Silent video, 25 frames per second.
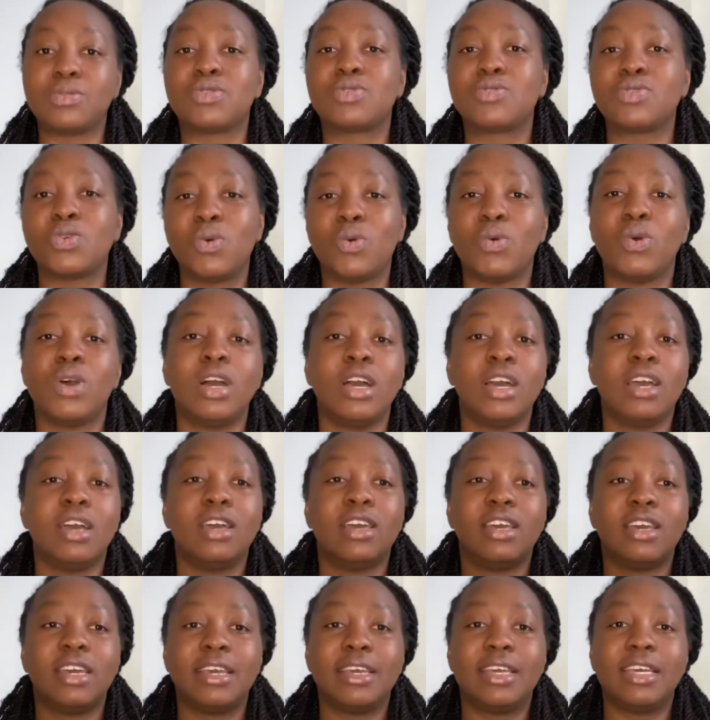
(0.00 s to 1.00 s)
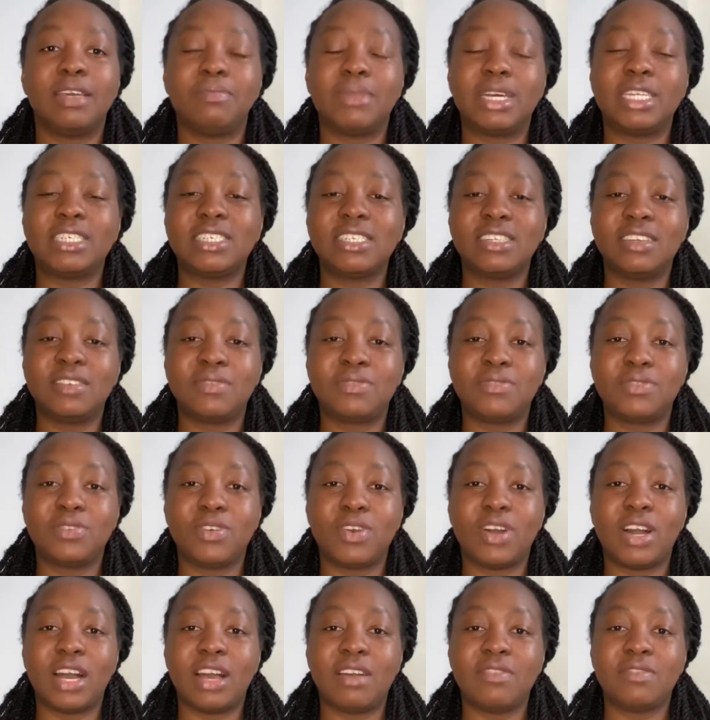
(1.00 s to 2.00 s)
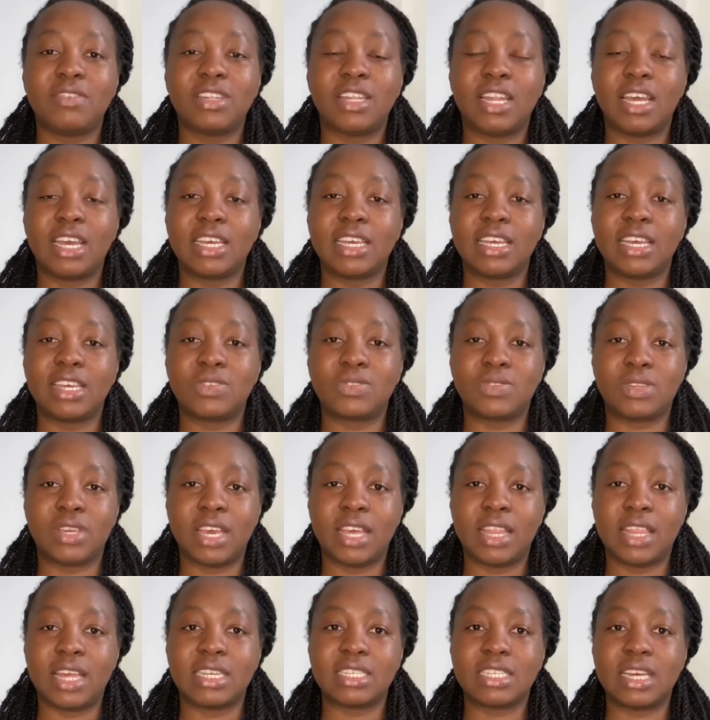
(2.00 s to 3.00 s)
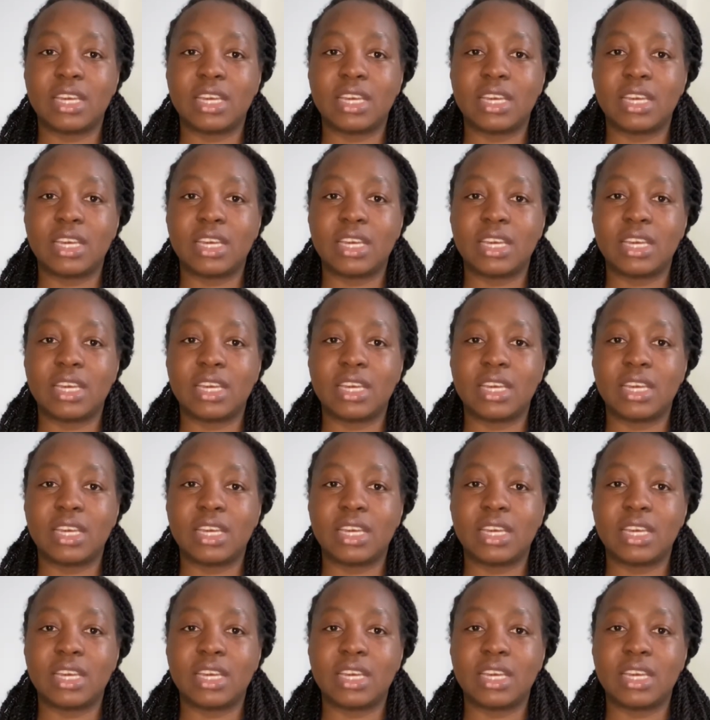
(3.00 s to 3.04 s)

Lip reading: So imagine if you're having like get-togethers.